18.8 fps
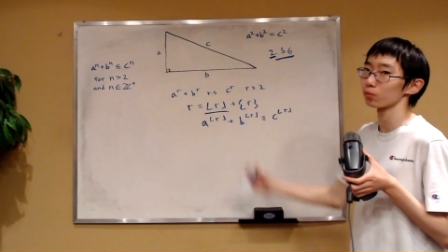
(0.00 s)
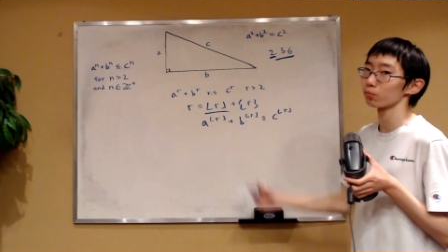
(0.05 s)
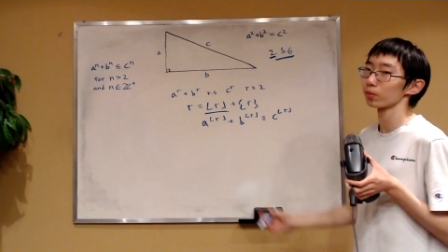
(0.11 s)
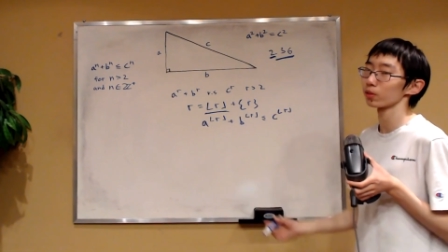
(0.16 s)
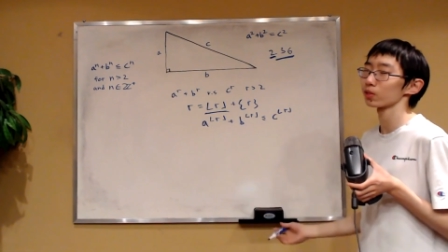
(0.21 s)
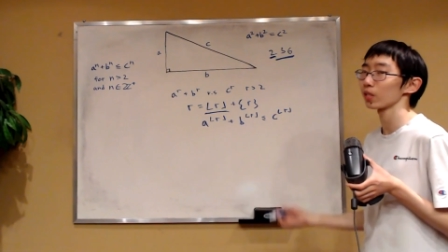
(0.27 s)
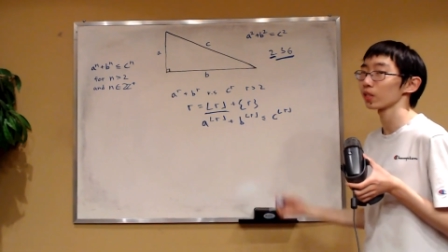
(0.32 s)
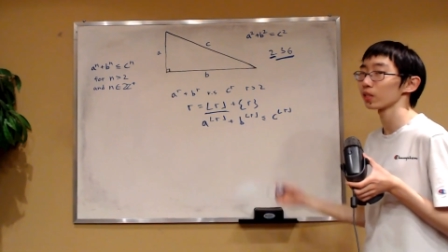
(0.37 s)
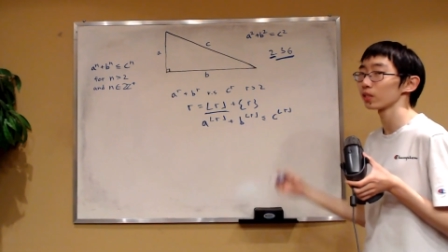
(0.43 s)

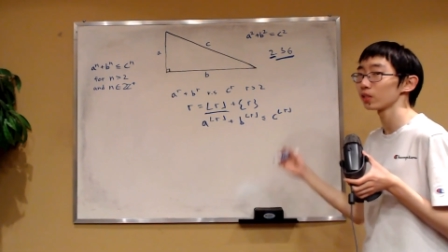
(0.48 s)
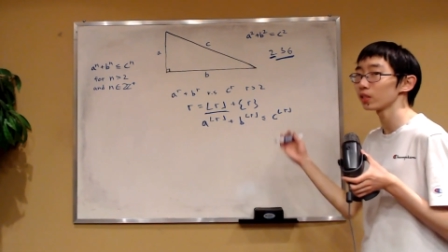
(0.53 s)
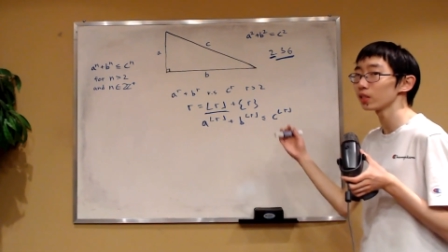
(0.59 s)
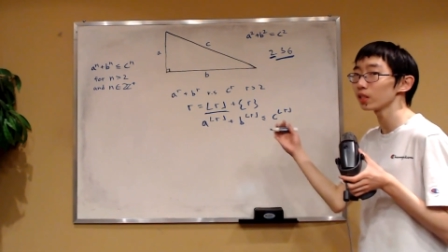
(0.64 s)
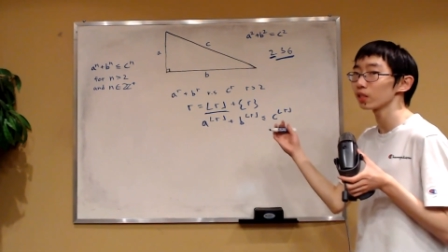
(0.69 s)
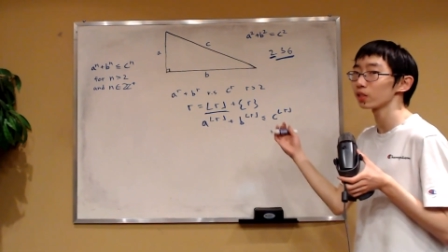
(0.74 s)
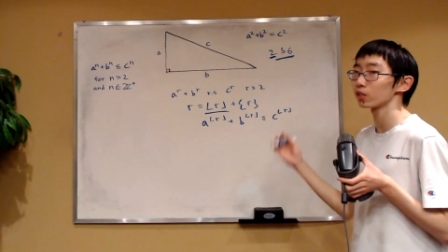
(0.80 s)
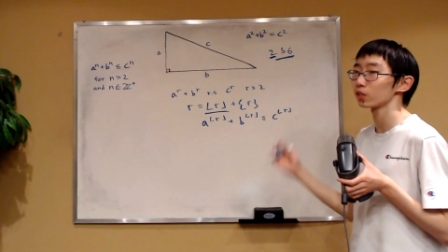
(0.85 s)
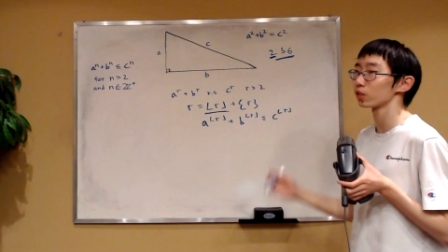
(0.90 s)
but the
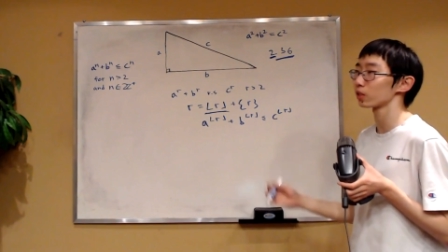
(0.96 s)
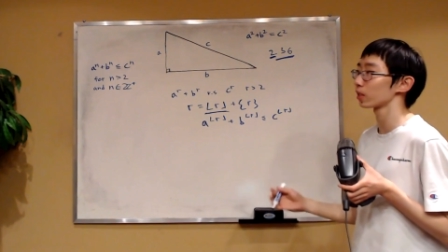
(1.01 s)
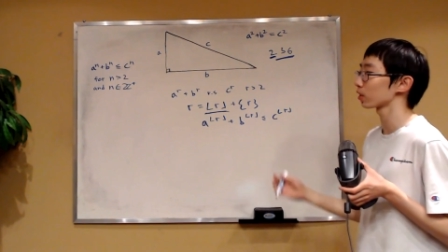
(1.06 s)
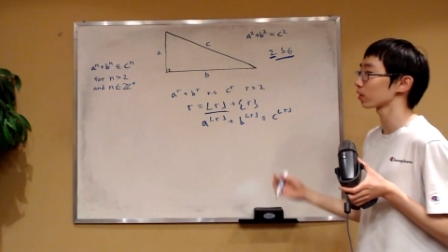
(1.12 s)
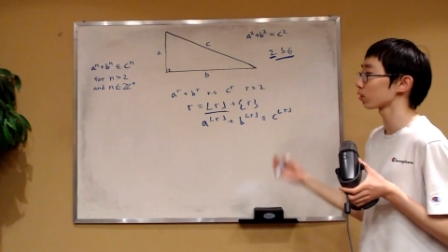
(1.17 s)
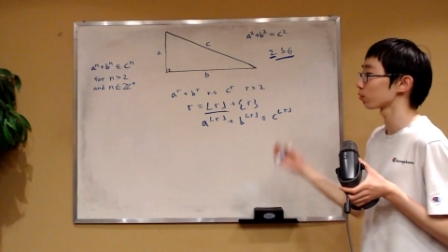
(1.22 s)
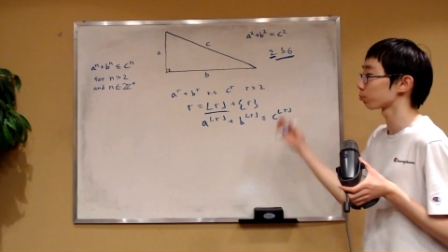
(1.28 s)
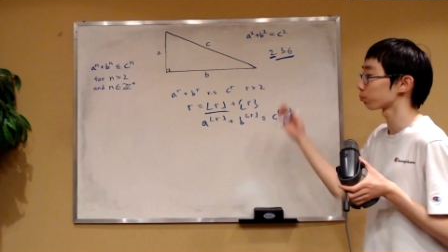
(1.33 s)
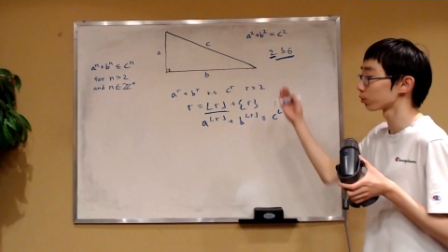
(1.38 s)
idea to
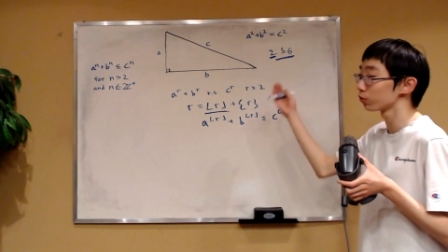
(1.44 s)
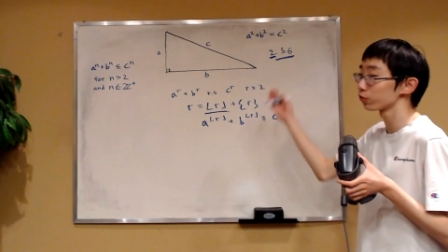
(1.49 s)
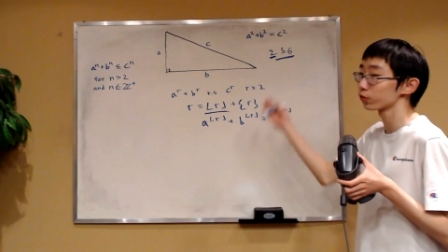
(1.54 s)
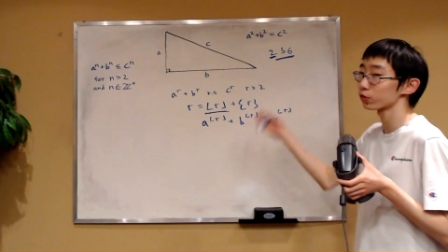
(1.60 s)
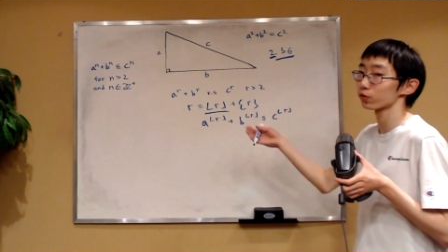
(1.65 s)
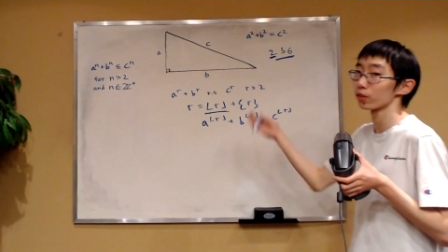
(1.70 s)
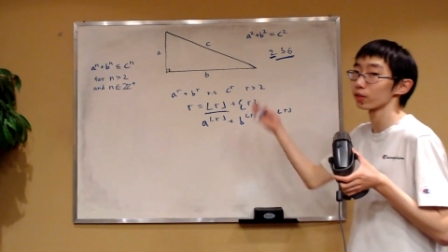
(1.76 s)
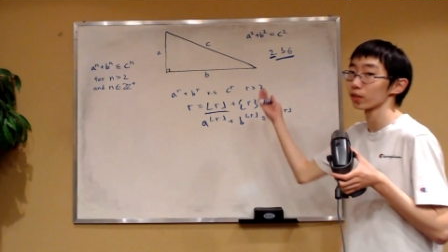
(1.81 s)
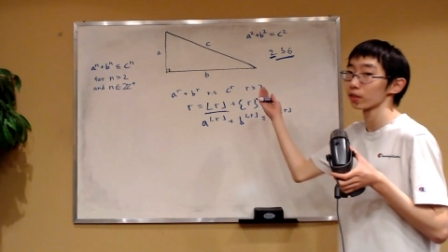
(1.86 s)
get the
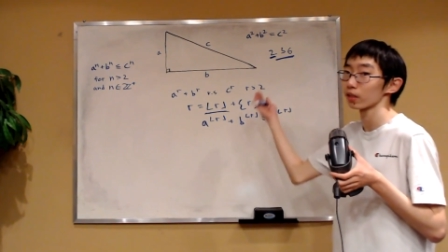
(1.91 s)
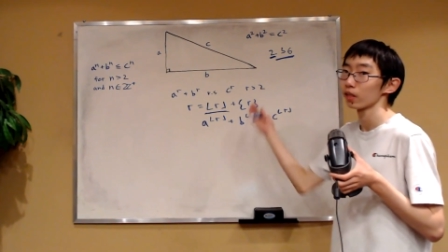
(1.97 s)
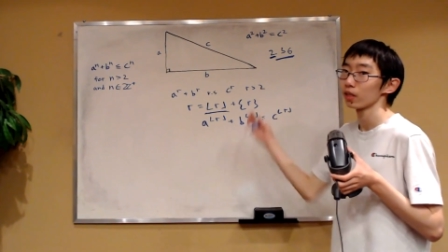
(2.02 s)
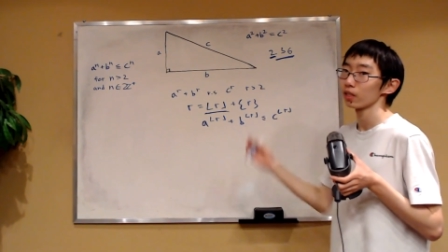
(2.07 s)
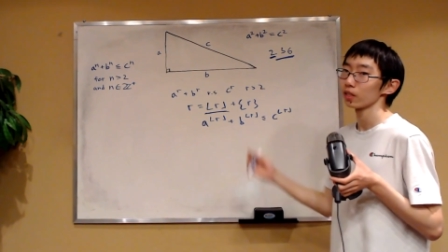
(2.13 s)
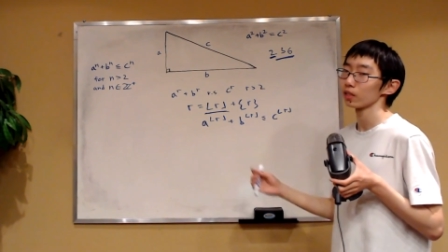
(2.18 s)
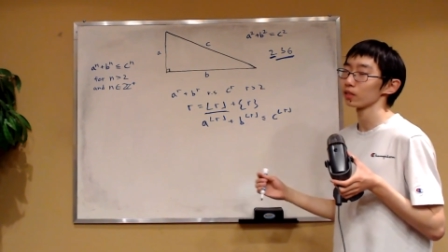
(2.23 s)
proofs running